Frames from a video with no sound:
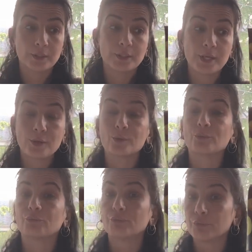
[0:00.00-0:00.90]
They are
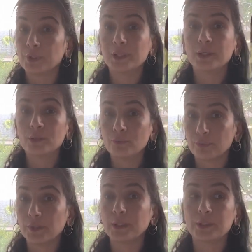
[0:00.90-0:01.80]
really,
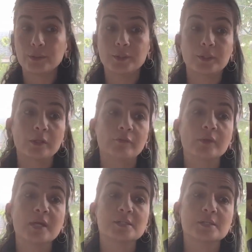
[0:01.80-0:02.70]
really good. If you
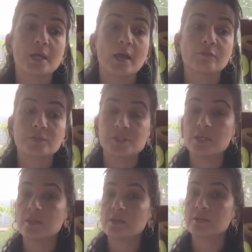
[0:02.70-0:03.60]
guys ever
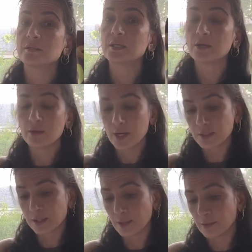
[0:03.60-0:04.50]
see these, get your
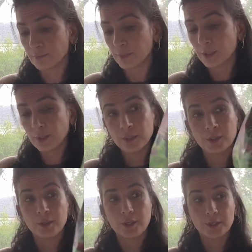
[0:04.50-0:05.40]
hands on
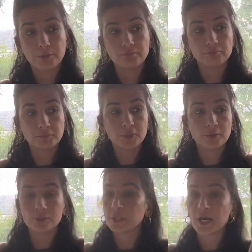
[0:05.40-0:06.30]
them.
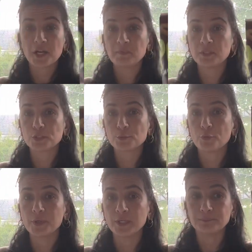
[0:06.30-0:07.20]
You're not gonna be
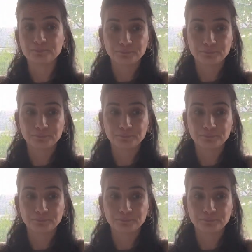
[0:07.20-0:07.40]
disappointed.